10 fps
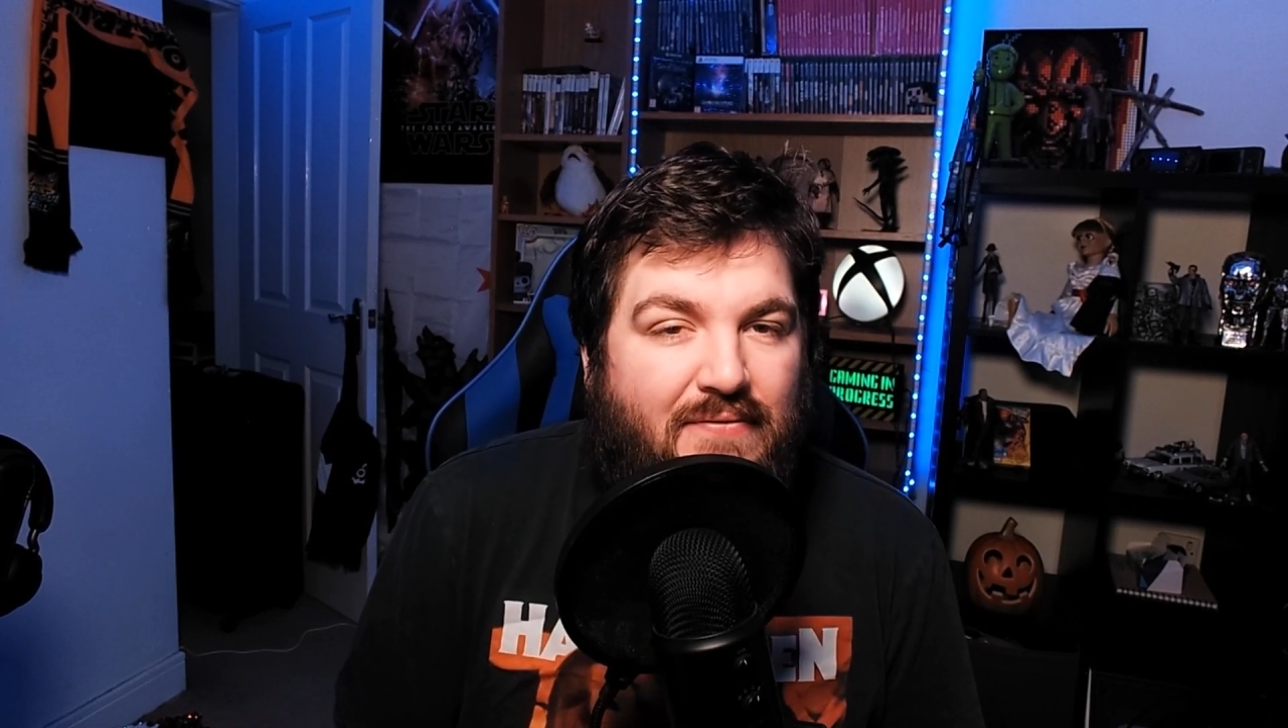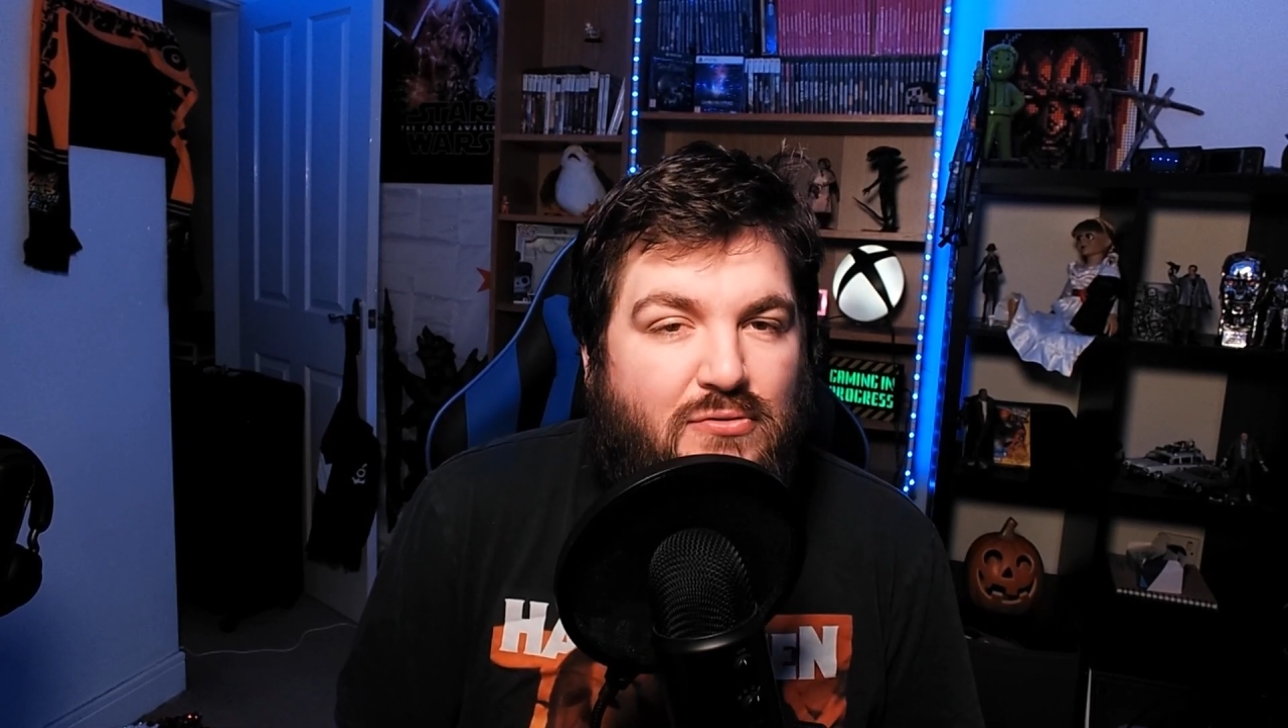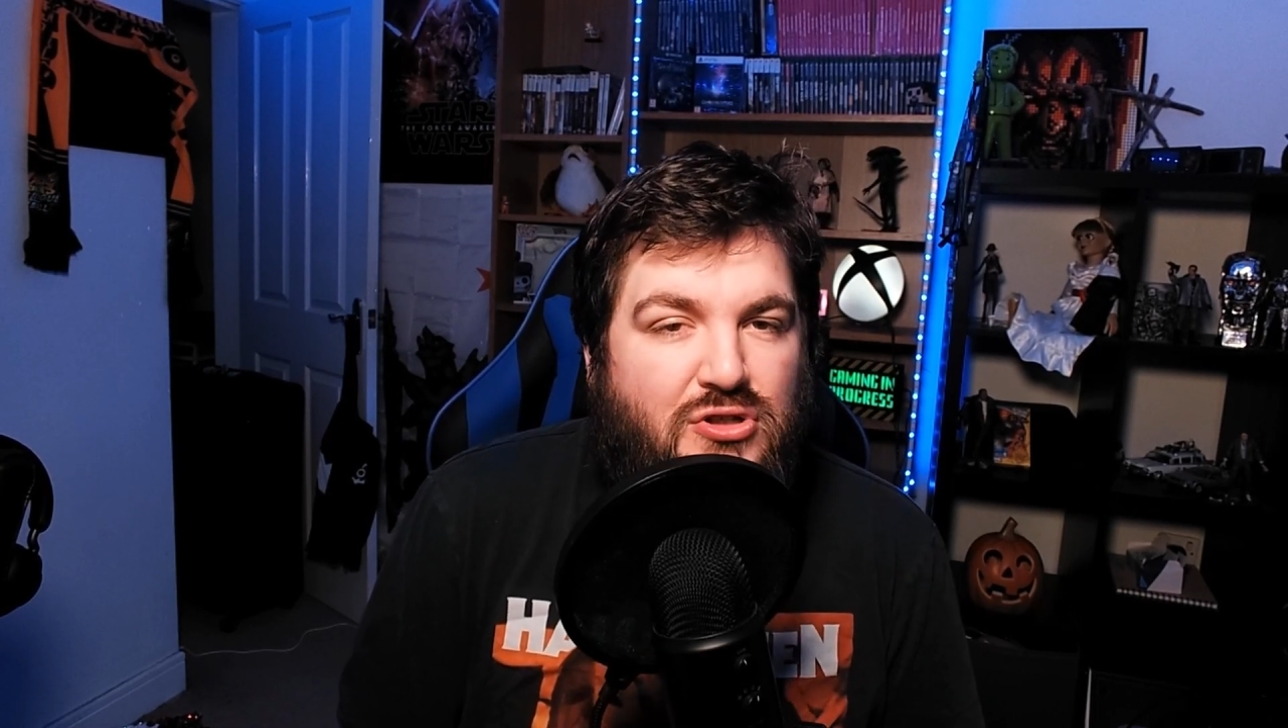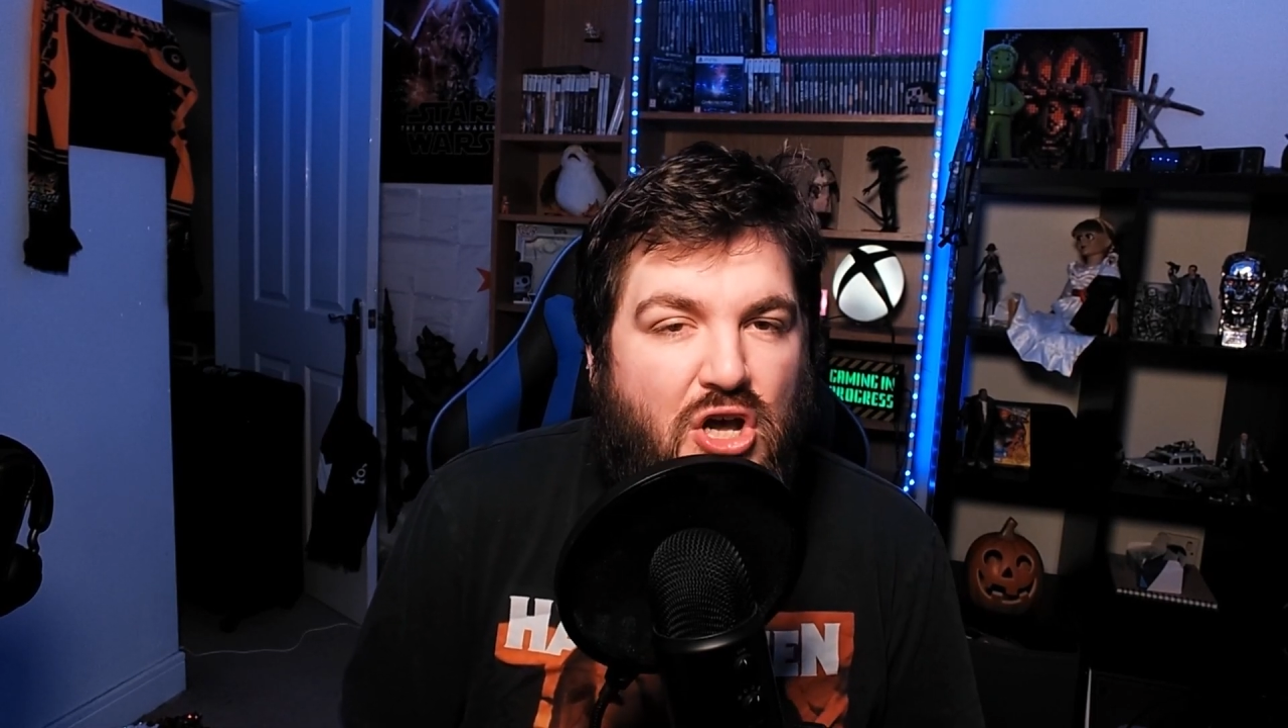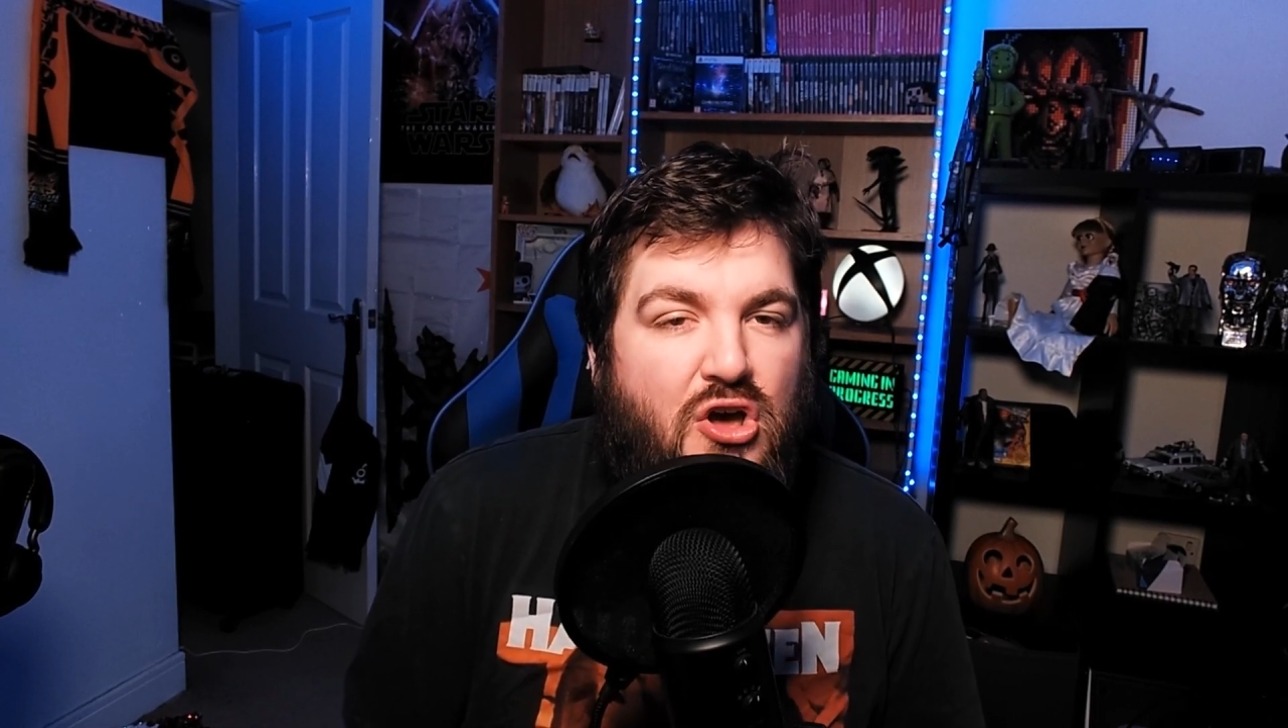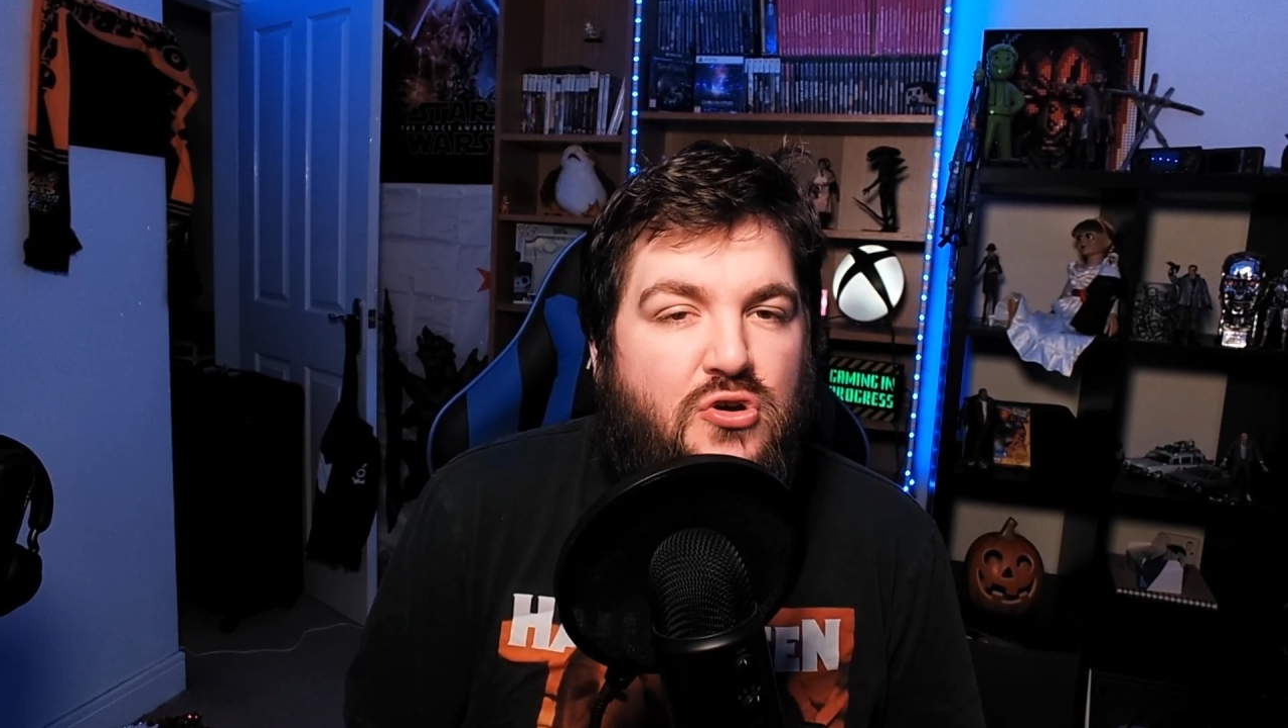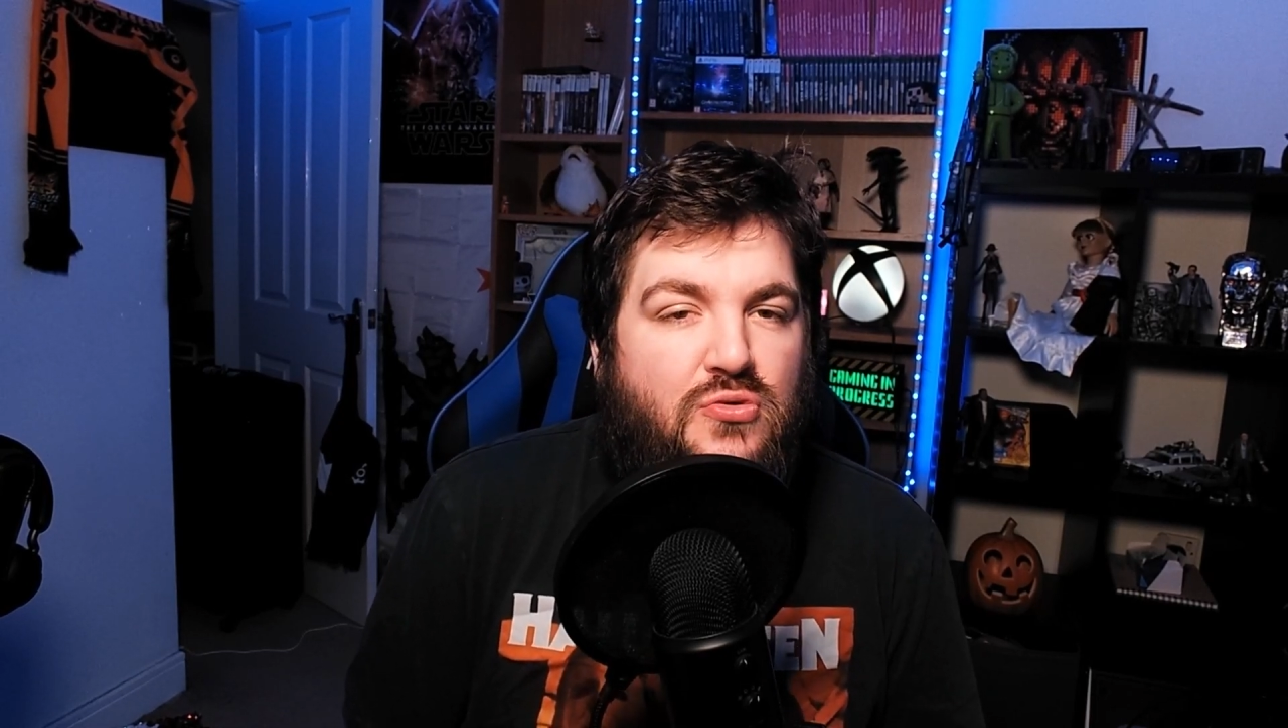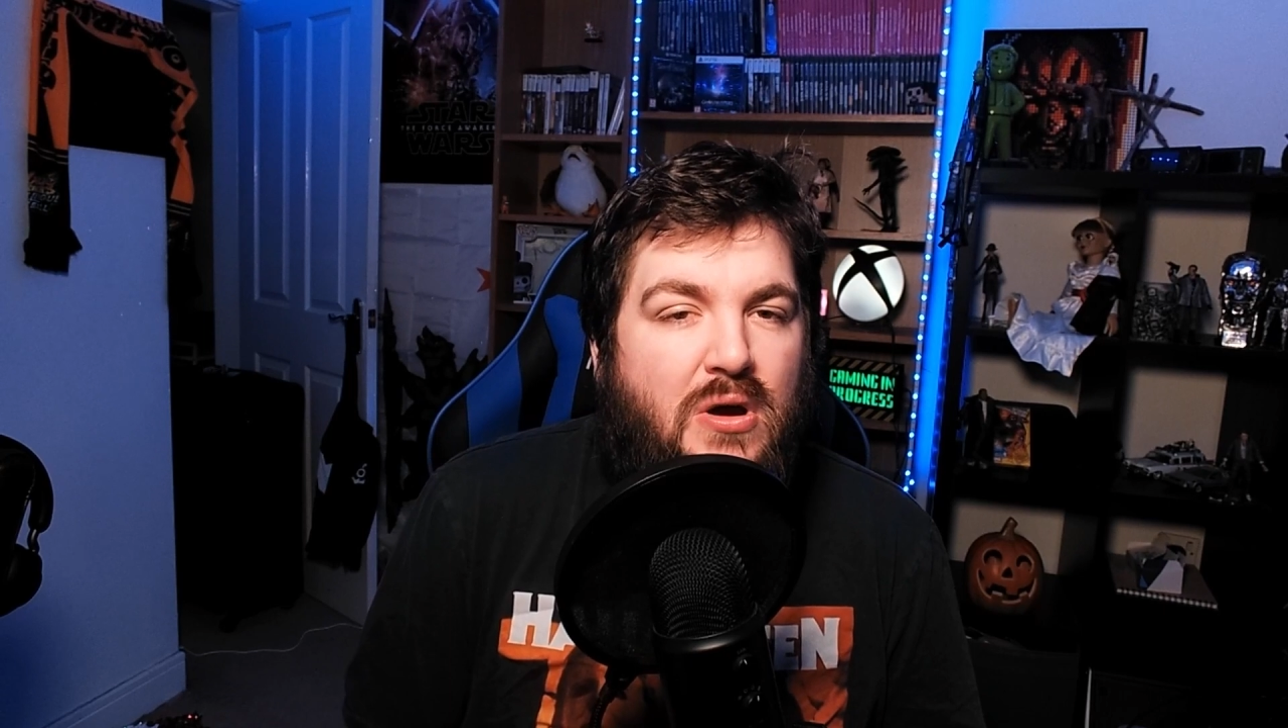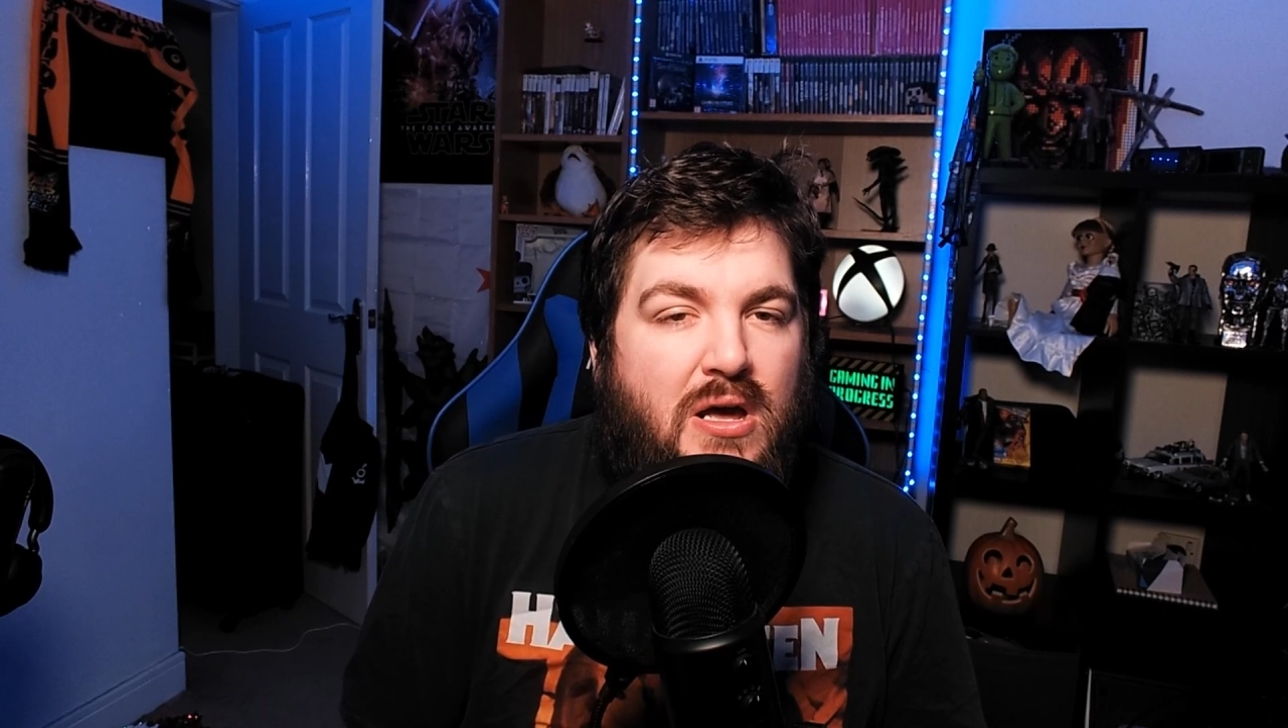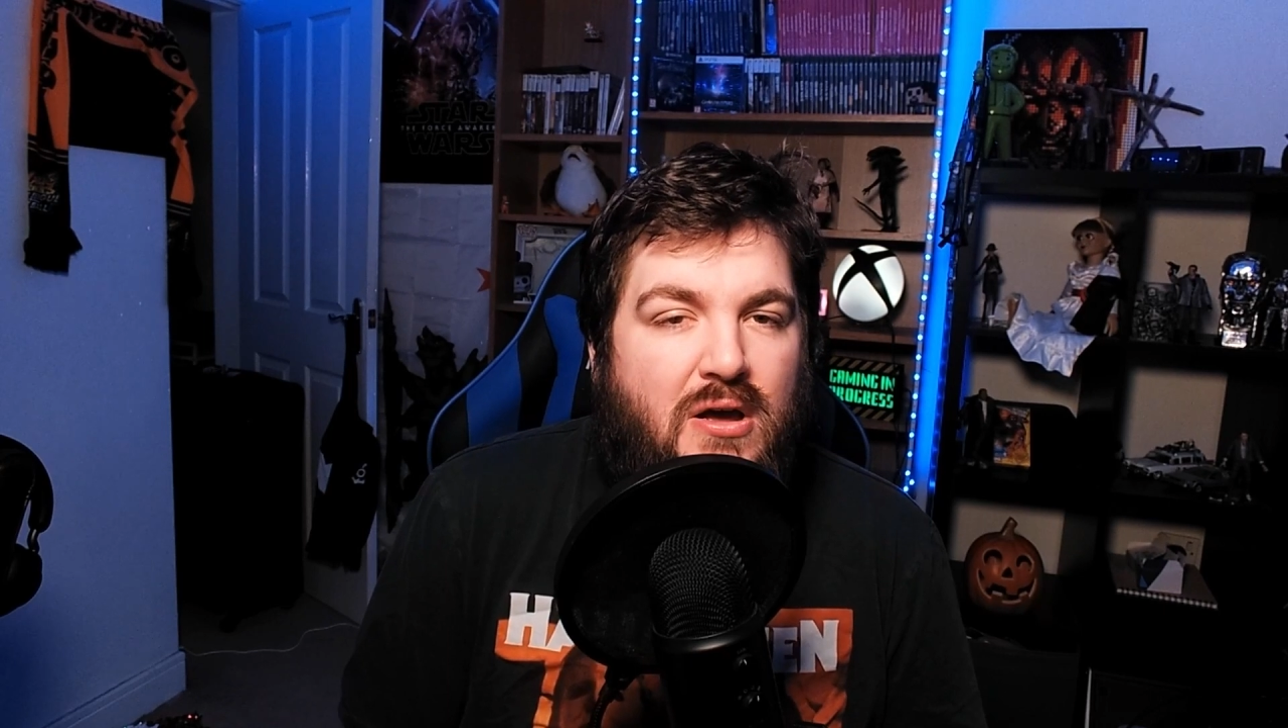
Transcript: Evil 2,